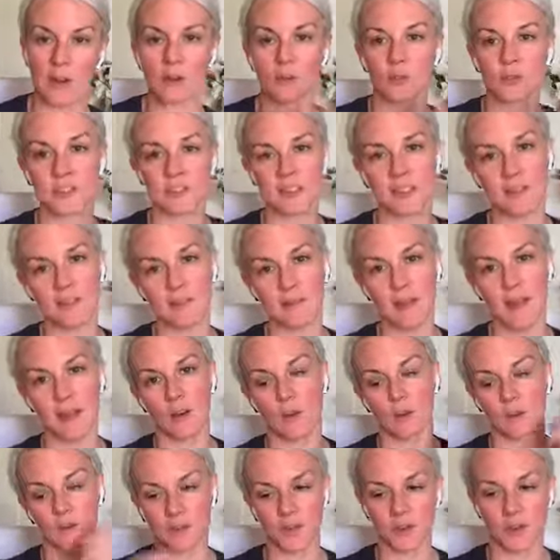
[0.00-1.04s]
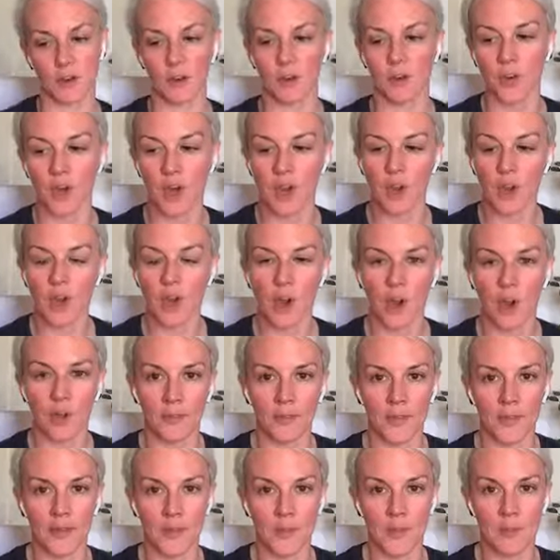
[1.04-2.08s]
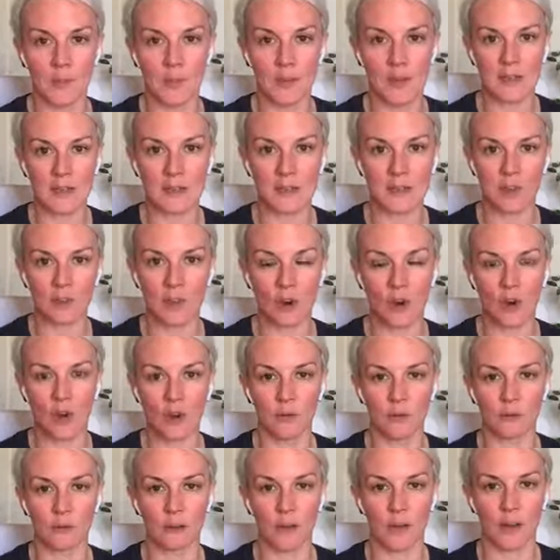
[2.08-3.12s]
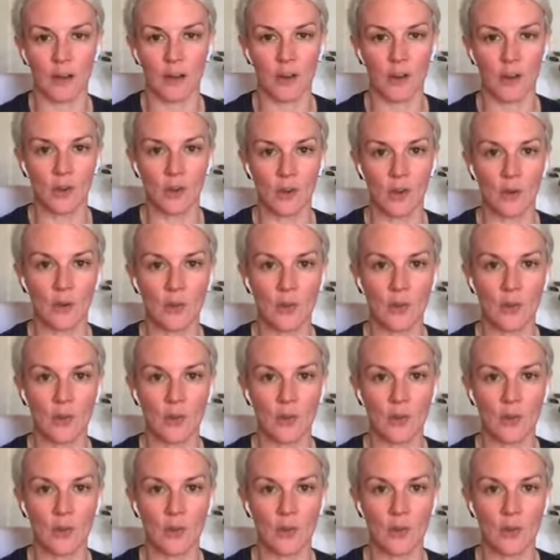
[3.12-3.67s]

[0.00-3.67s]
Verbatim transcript: You'll see that also on the nicolamoras.com.au